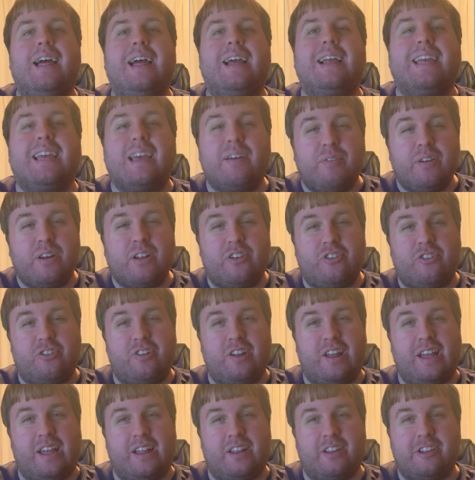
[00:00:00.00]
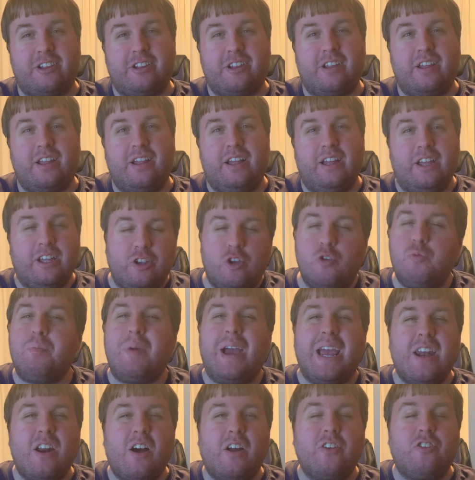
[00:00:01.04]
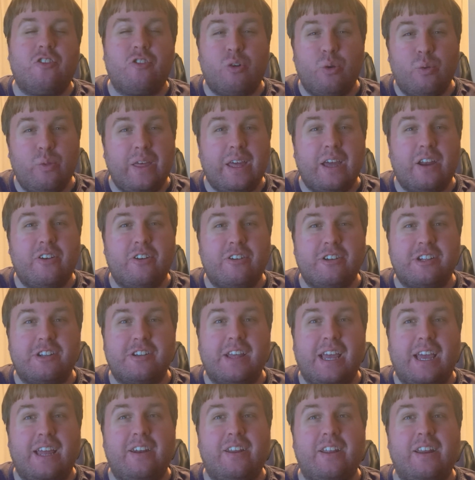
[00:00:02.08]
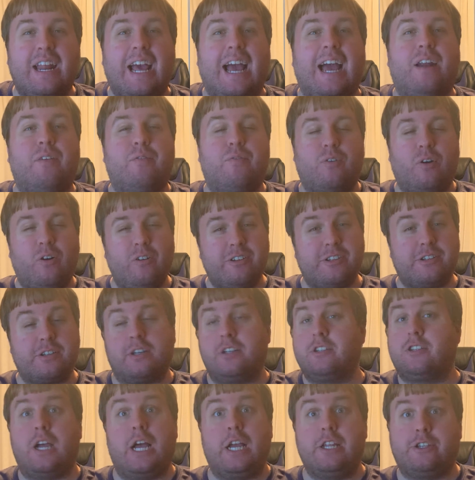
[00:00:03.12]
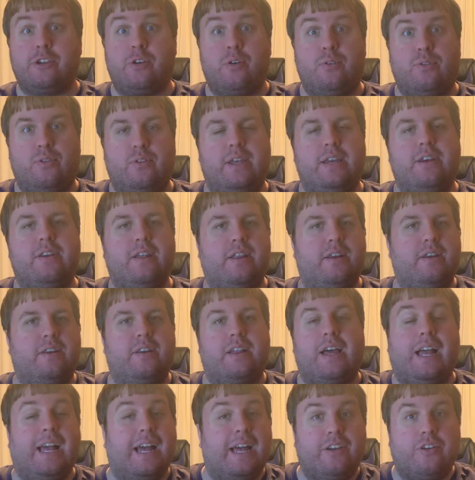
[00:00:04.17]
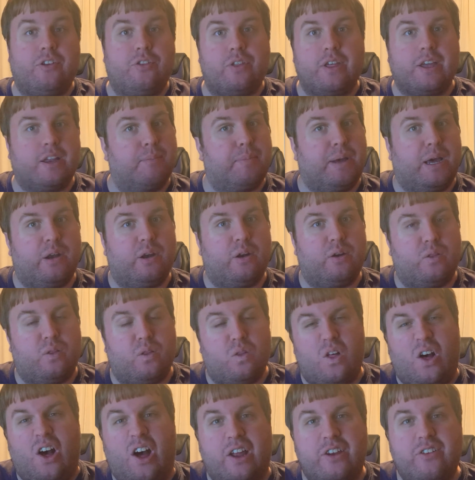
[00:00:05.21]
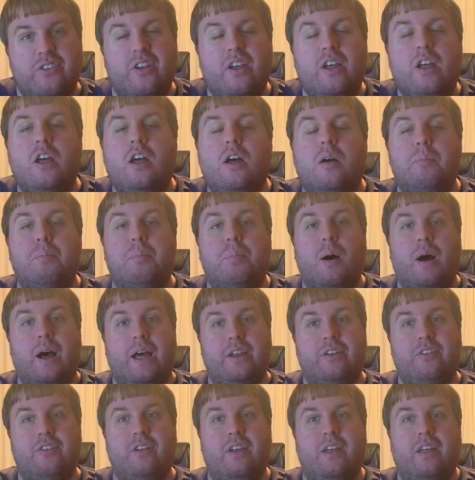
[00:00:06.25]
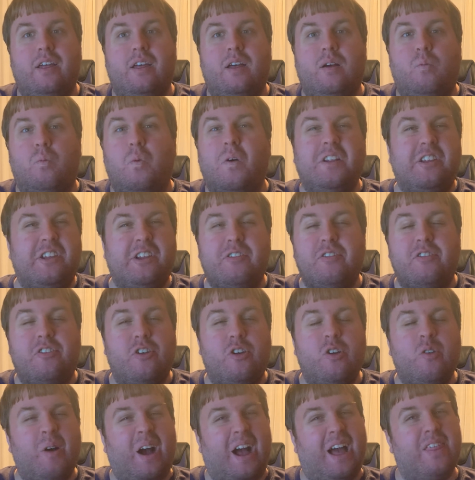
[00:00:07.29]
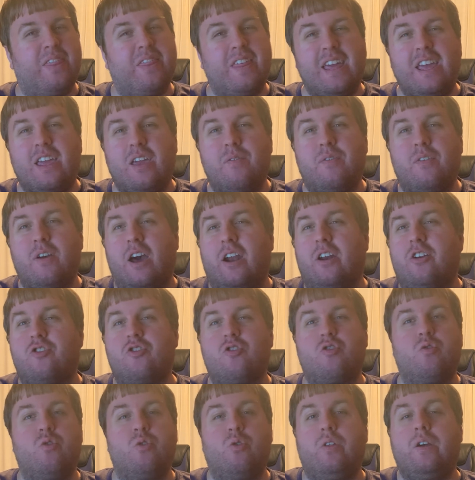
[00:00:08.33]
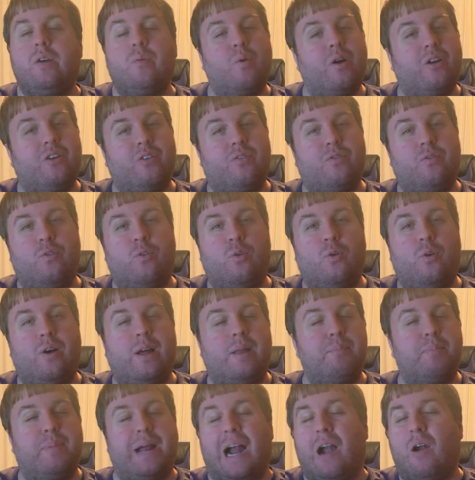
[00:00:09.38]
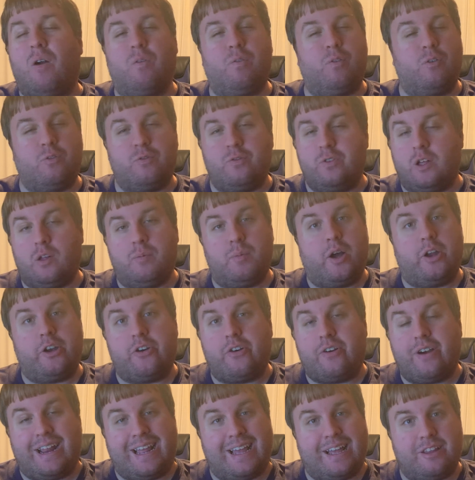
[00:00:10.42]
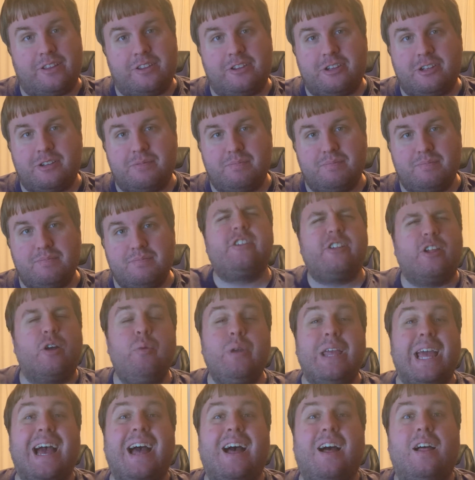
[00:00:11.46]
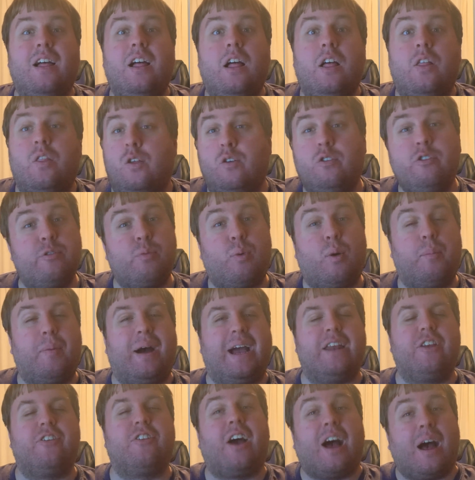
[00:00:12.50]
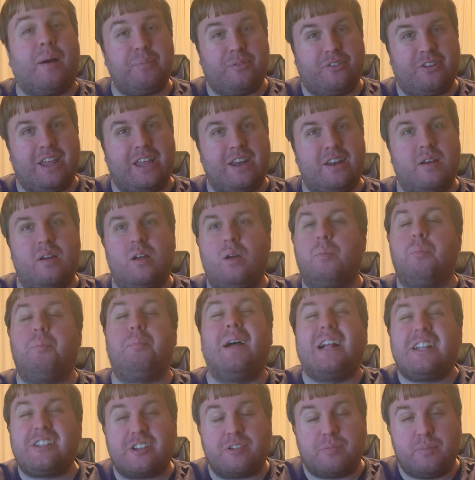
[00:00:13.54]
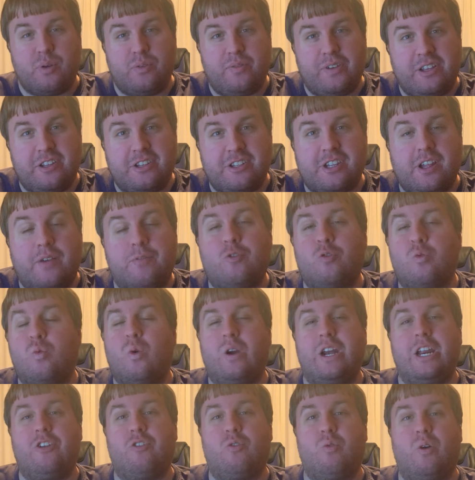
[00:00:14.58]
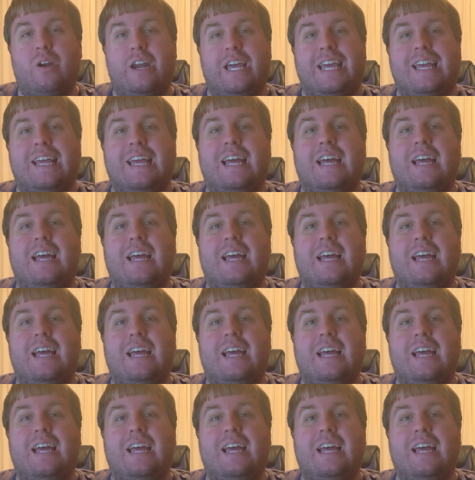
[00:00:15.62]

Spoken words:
Give it a chance. You may not truly understand it at first, because I certainly didn't. I had to think about it a lot. But once you do, I think you've got a truly wonderful and powerful film on your hands. So yeah, those were my top 10 best movies of 2020.